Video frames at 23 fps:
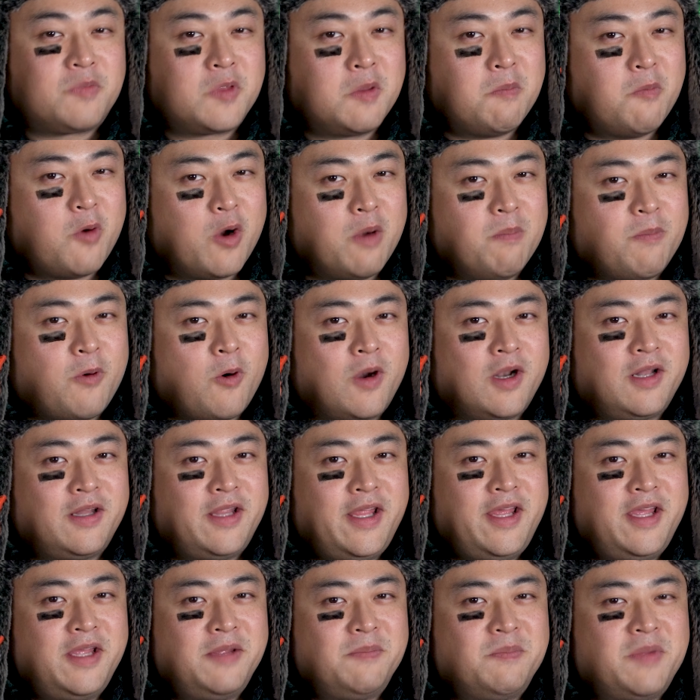More
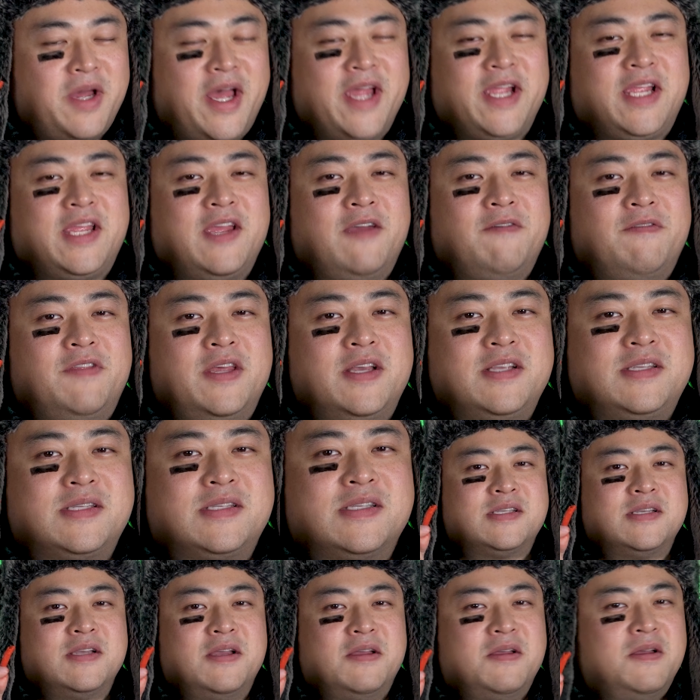importantly, I give
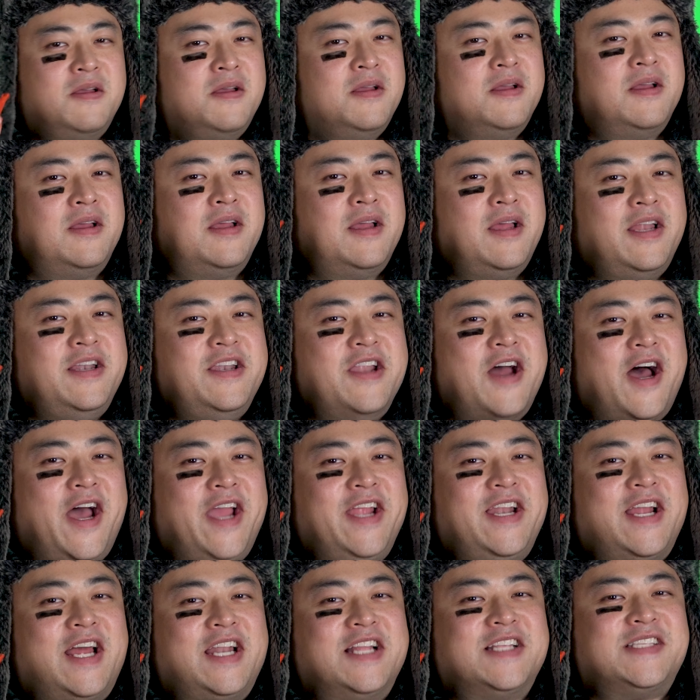this
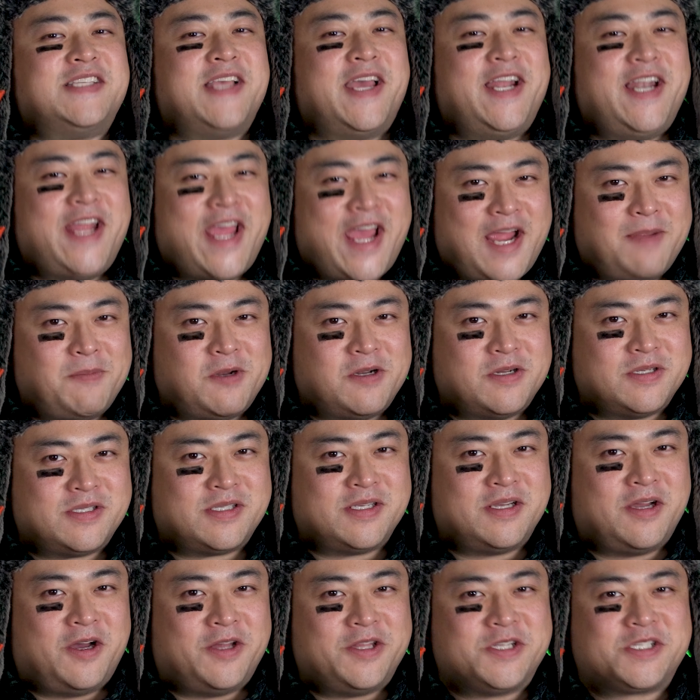9 out of 10 hammers
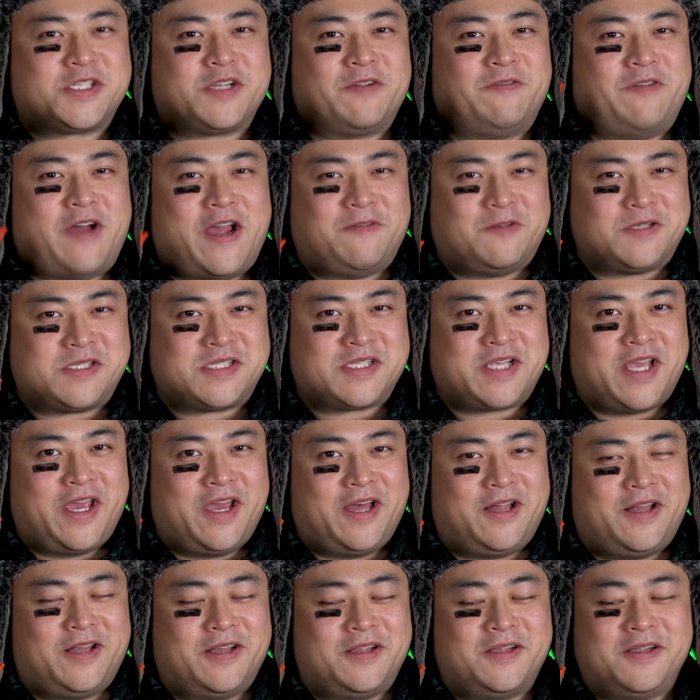on the survival
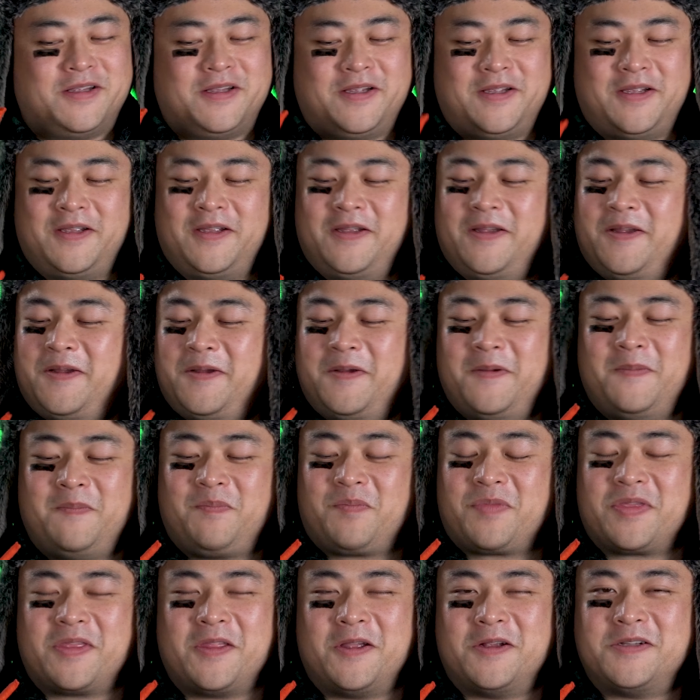scale.
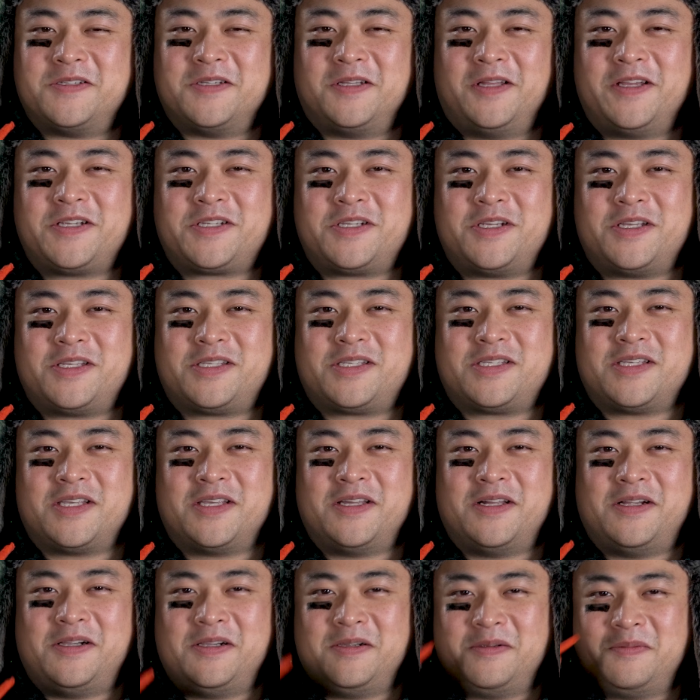They're delicious.
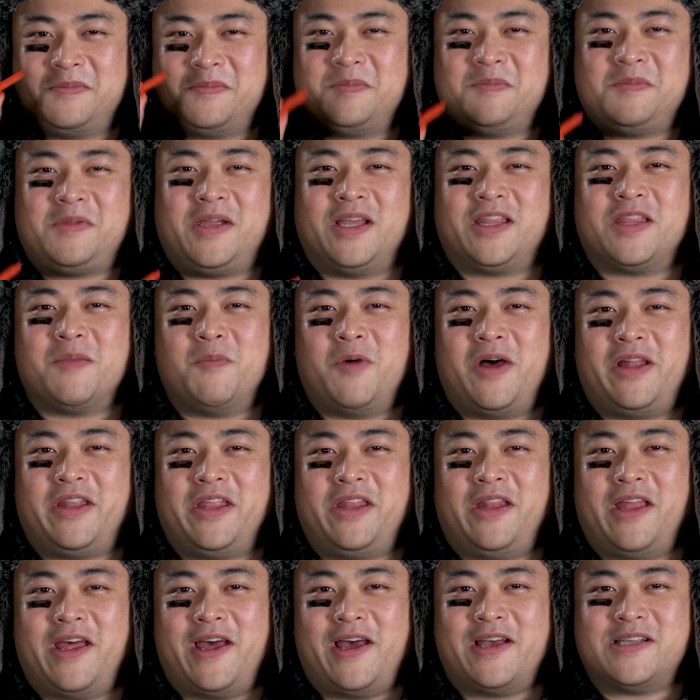Get them while they
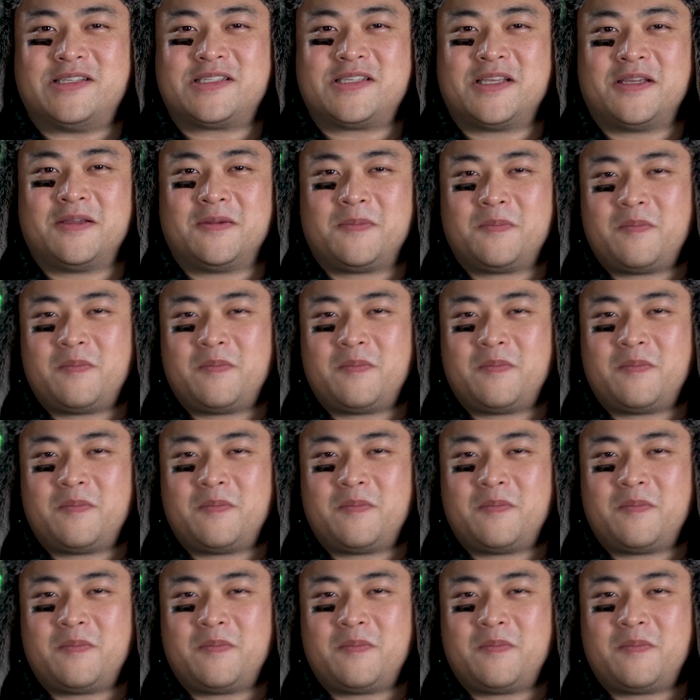last.